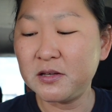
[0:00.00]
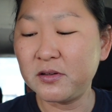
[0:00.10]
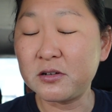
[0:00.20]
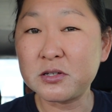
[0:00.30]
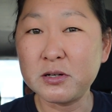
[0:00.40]
in
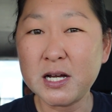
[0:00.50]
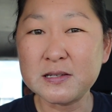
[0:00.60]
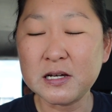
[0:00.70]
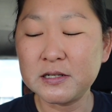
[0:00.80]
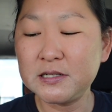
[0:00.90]
there, so it
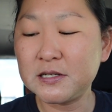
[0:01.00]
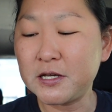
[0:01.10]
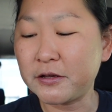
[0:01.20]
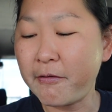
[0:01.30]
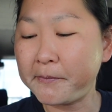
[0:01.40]
has that nice
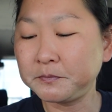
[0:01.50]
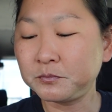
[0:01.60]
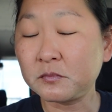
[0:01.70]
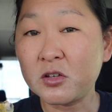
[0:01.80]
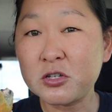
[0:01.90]
kick.
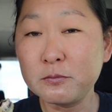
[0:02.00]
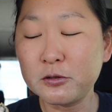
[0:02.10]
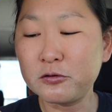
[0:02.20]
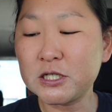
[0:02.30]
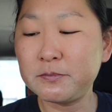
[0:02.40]

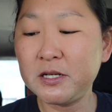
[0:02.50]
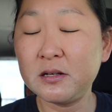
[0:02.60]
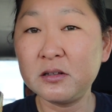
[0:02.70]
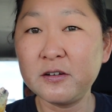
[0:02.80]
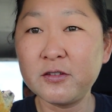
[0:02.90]
Super
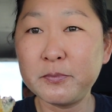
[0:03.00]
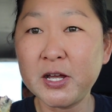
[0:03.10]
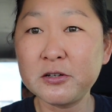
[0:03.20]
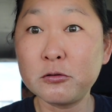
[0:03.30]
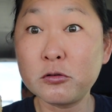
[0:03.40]
crispy, love the
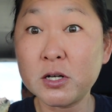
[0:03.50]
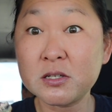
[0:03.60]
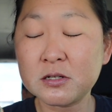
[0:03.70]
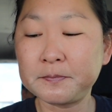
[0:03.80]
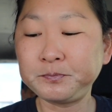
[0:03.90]
panko
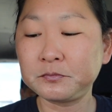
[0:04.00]
crust.